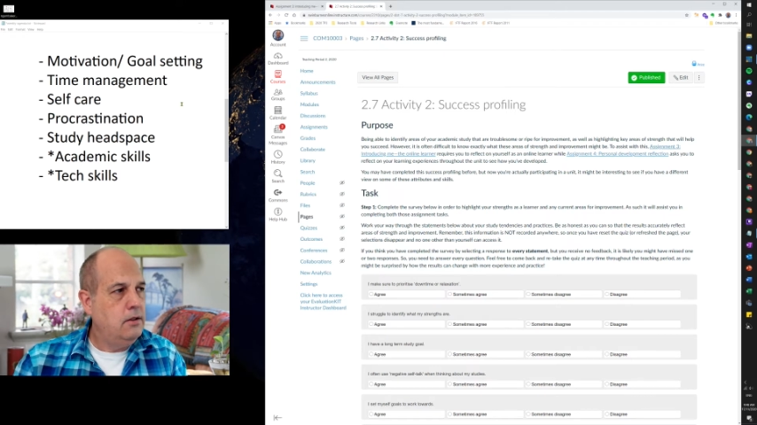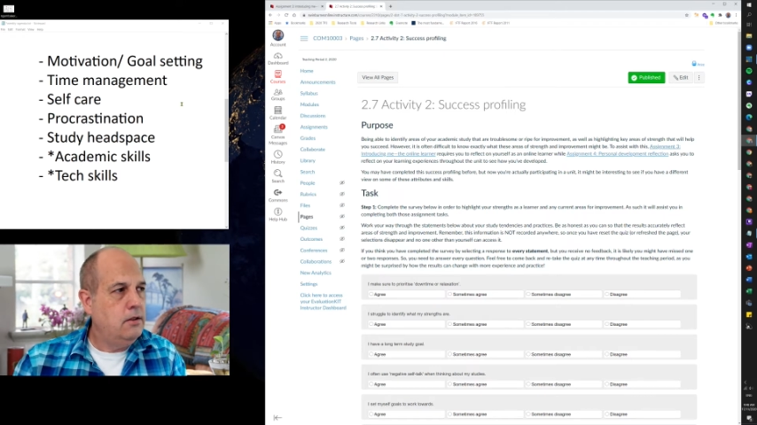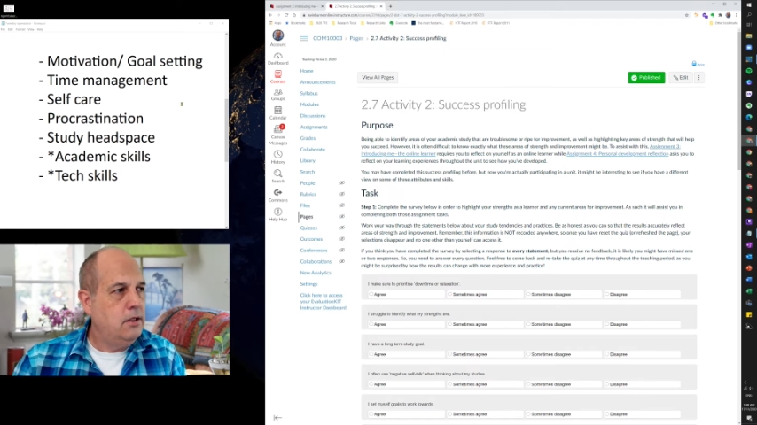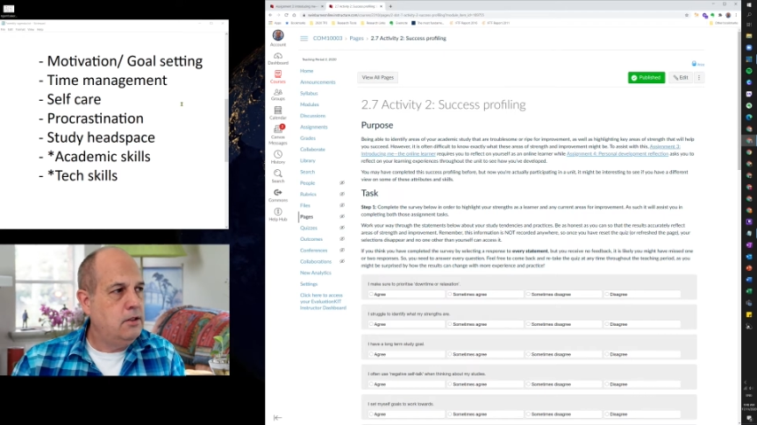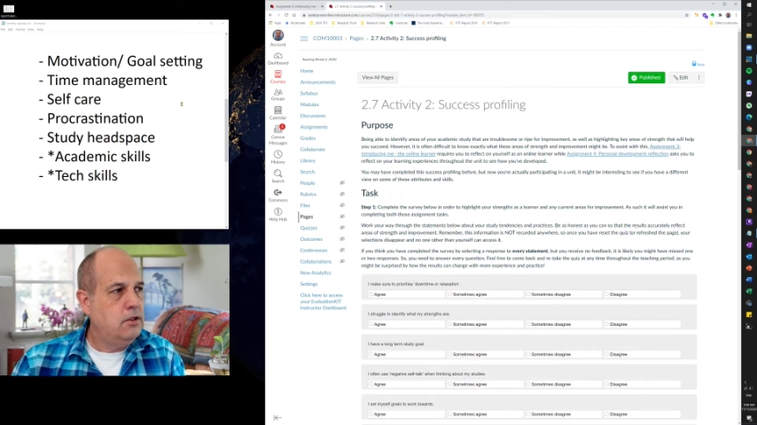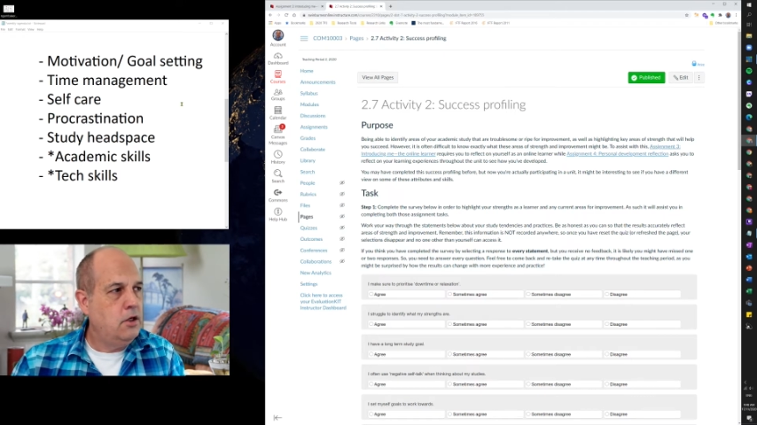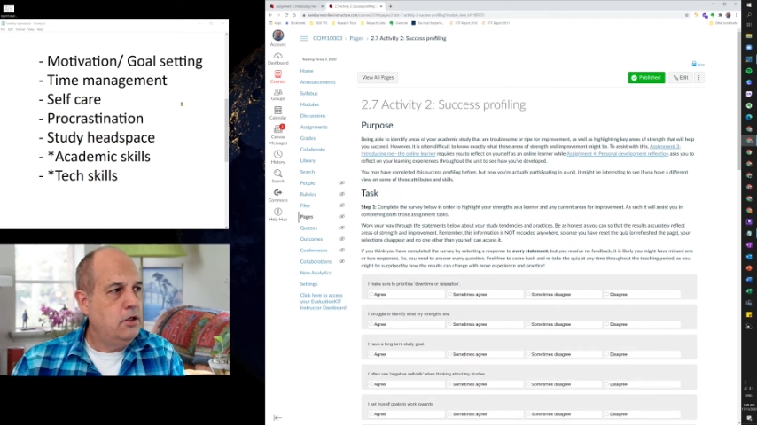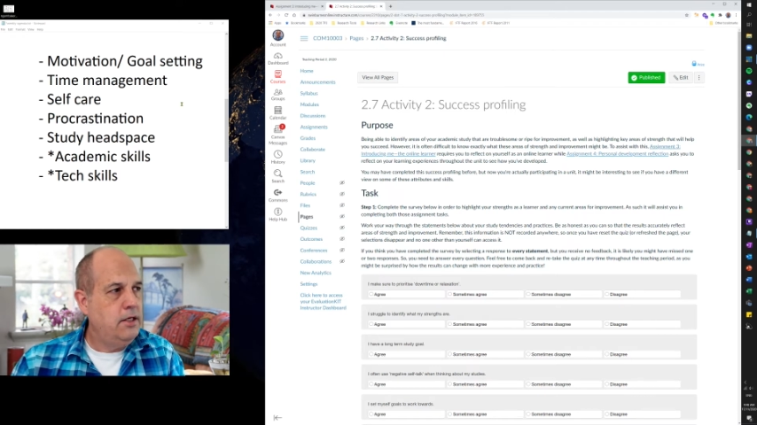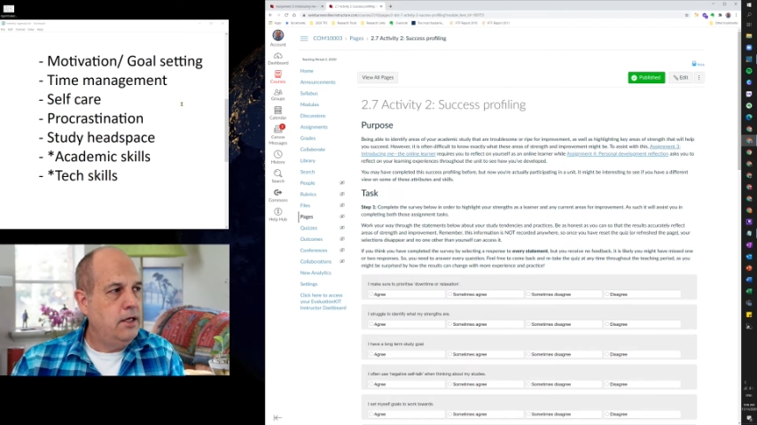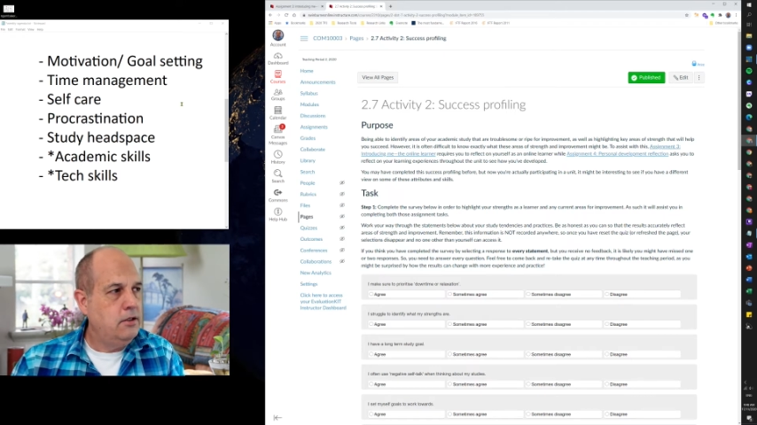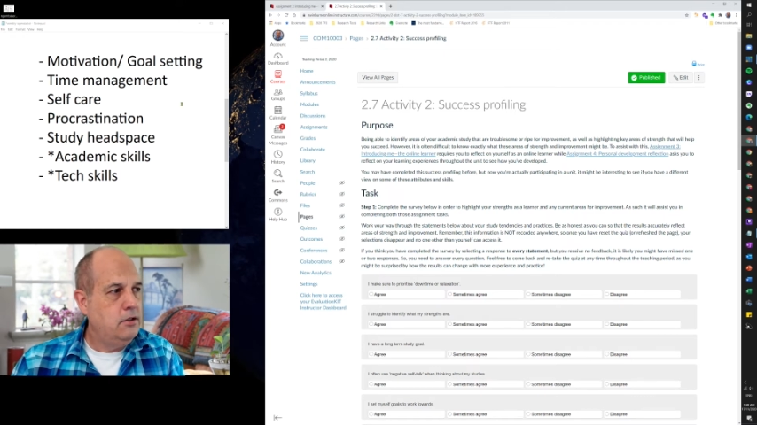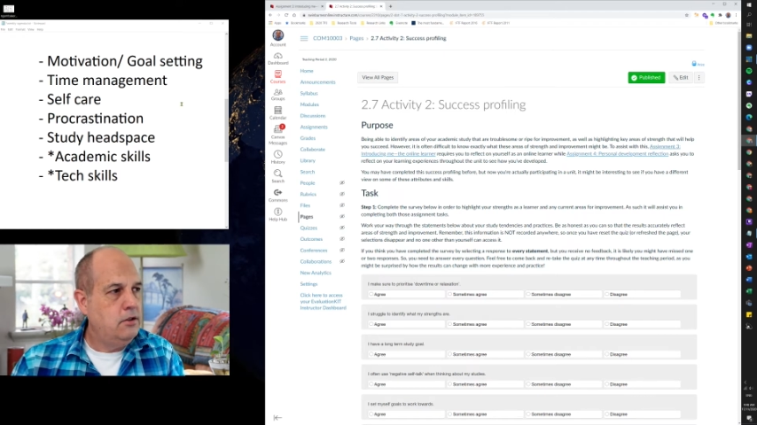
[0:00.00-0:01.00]
Let's go
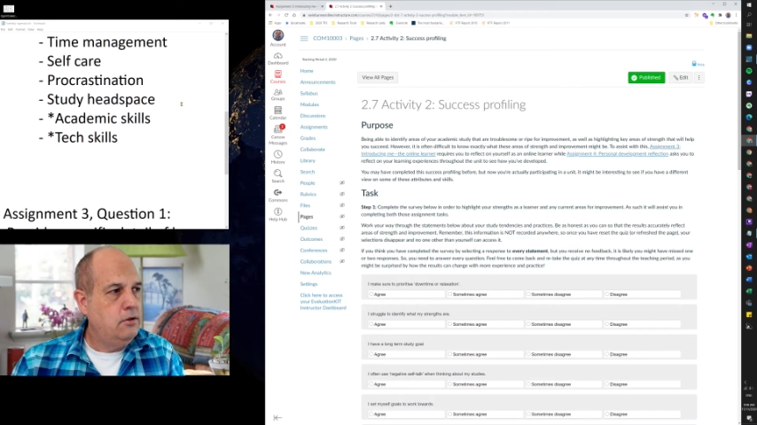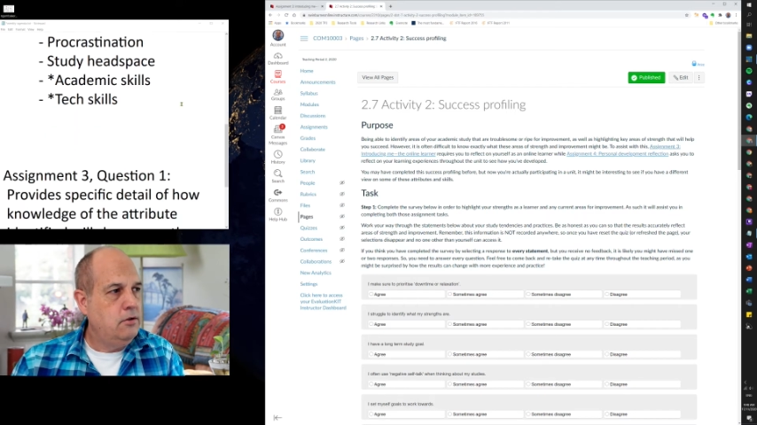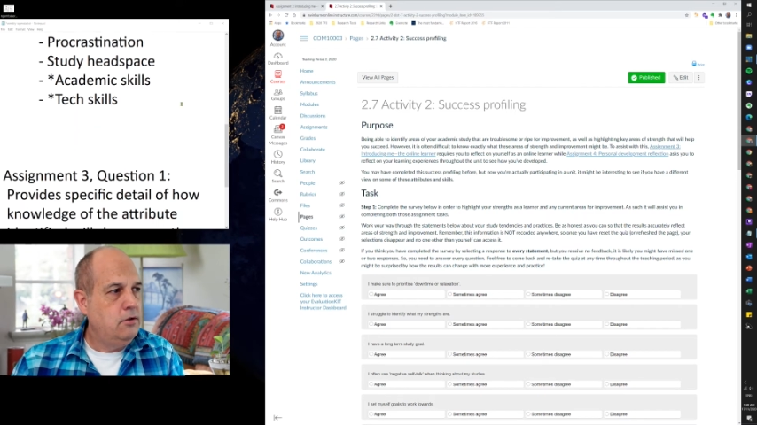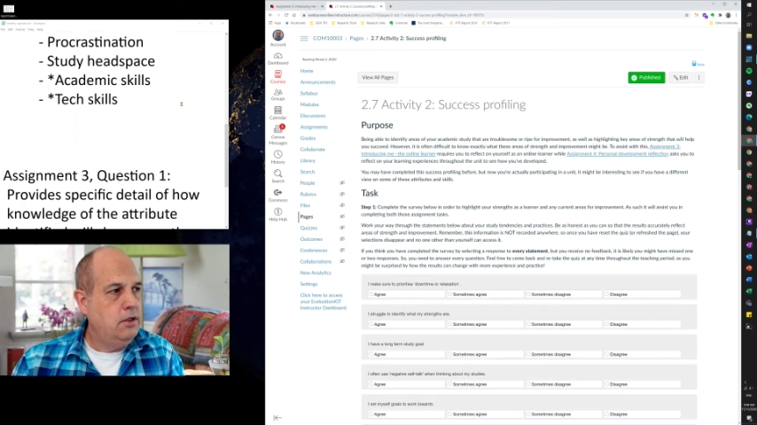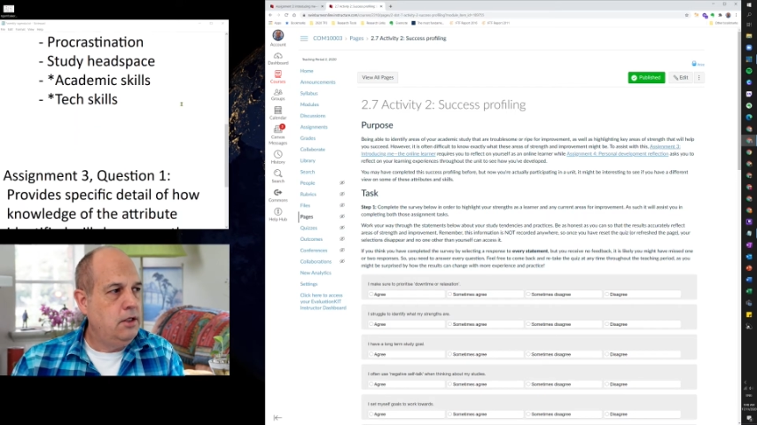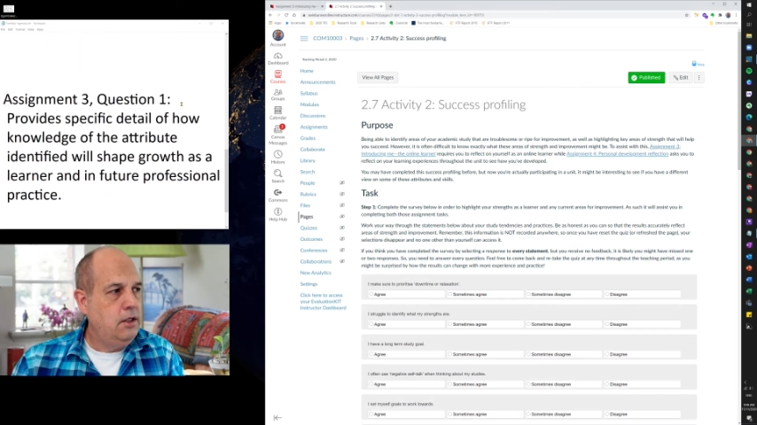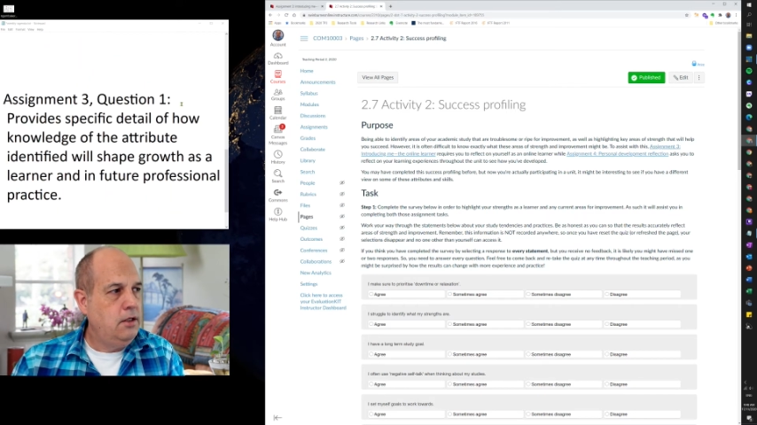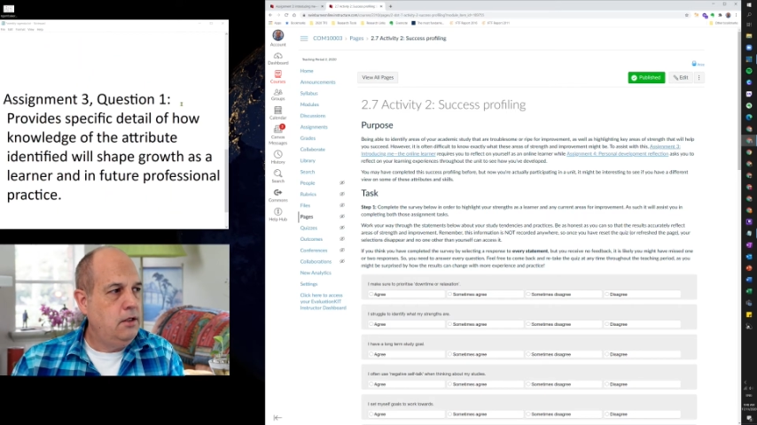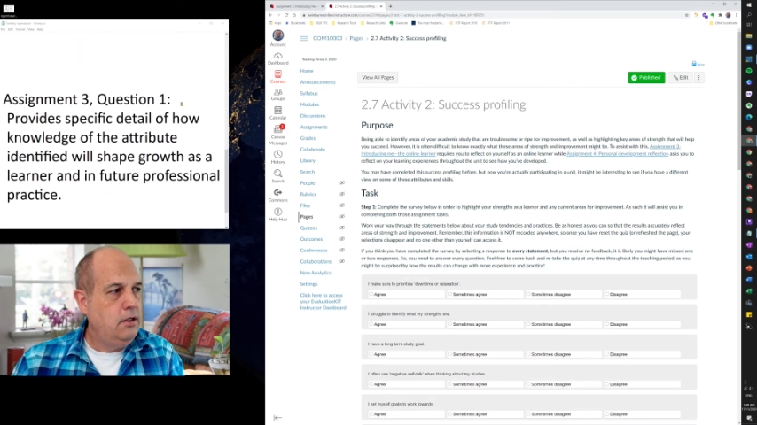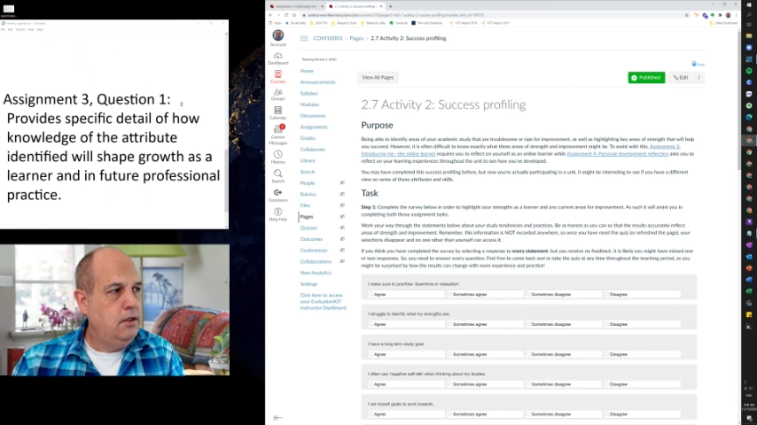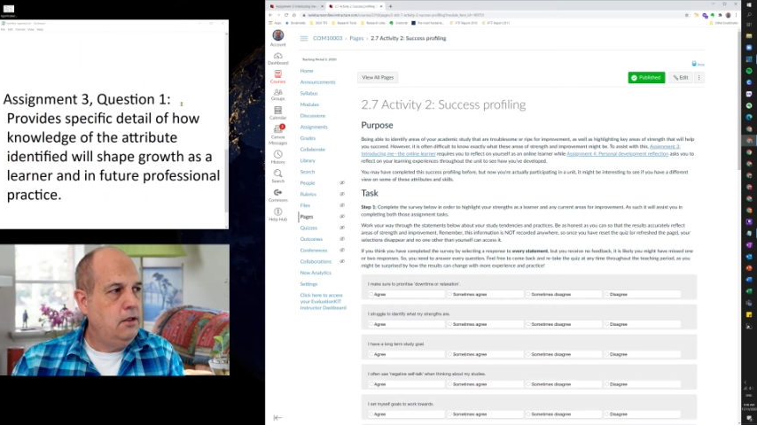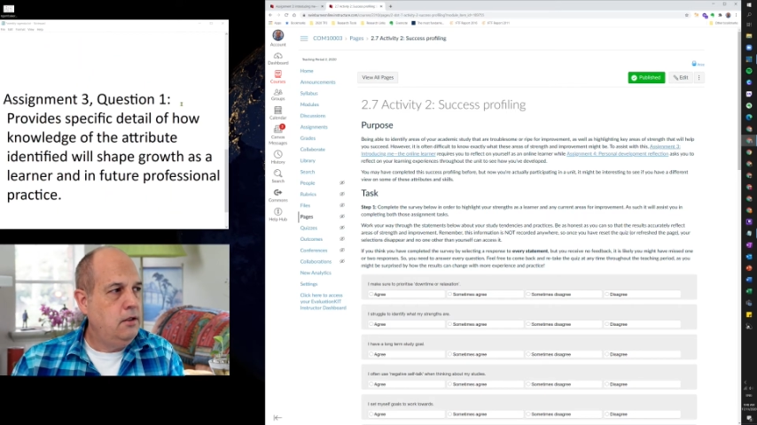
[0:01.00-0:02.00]
down to
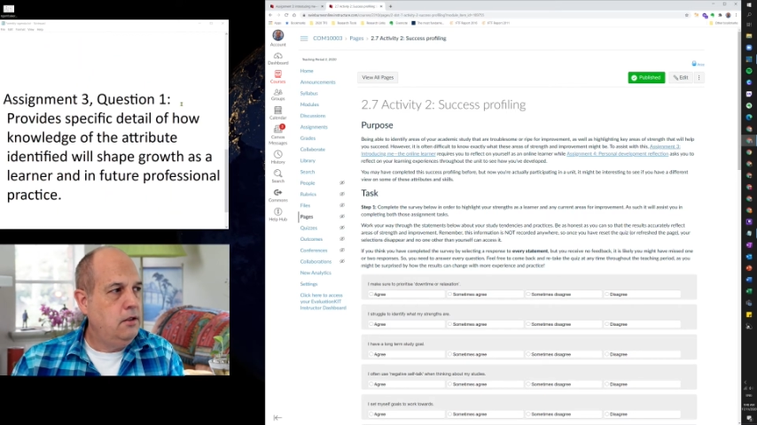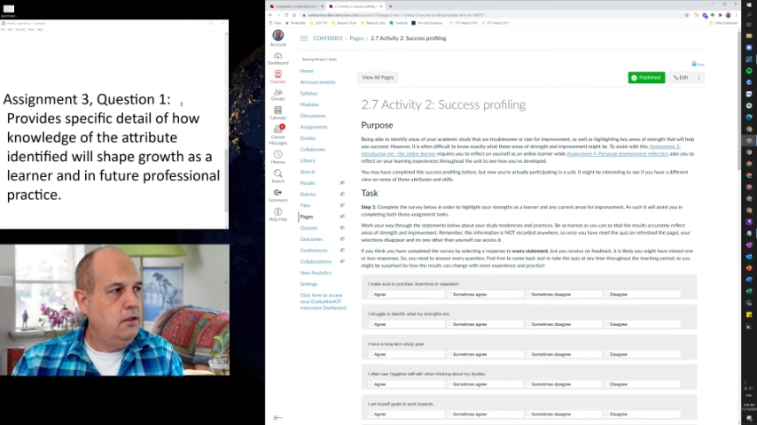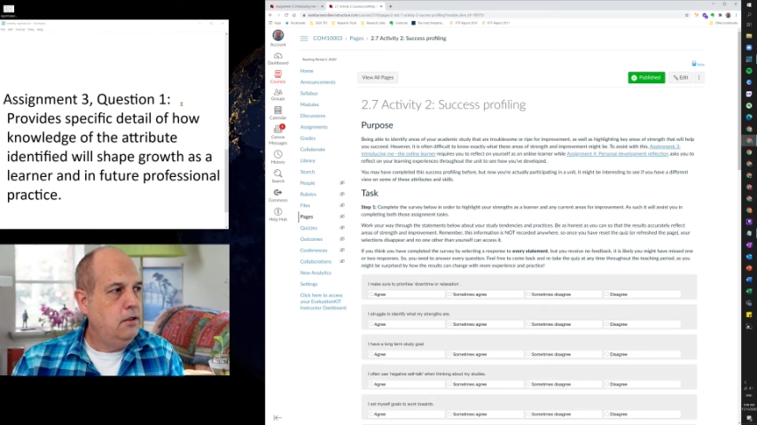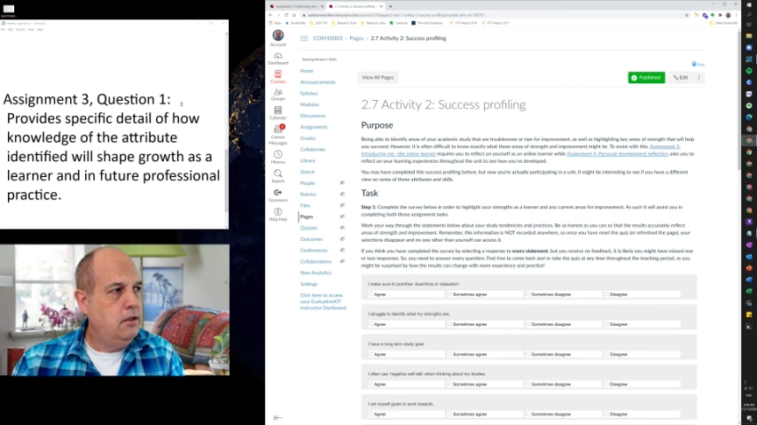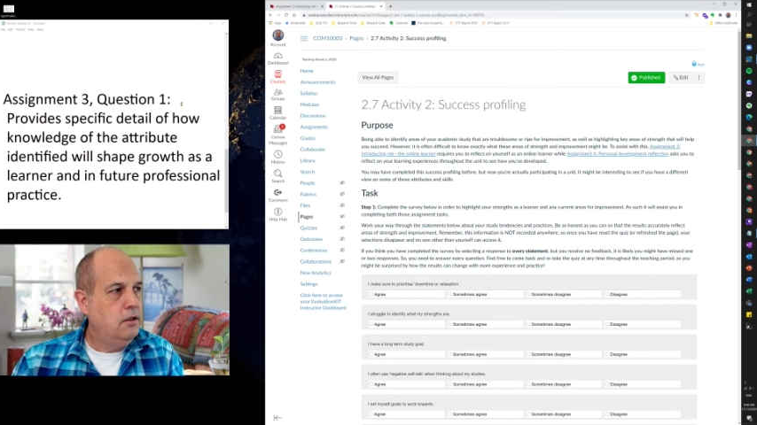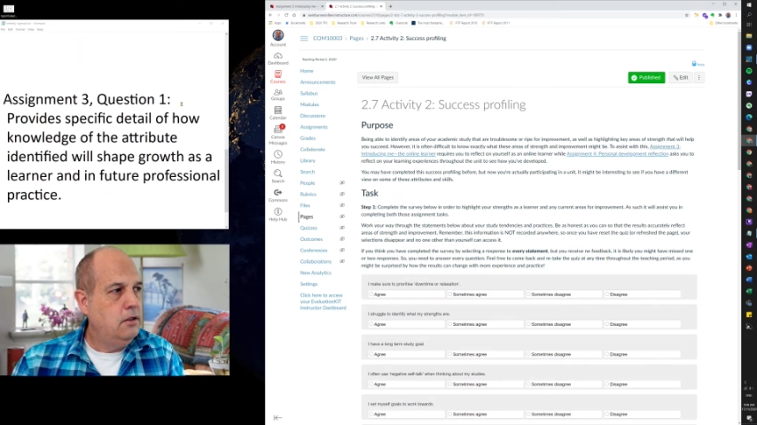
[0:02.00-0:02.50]
the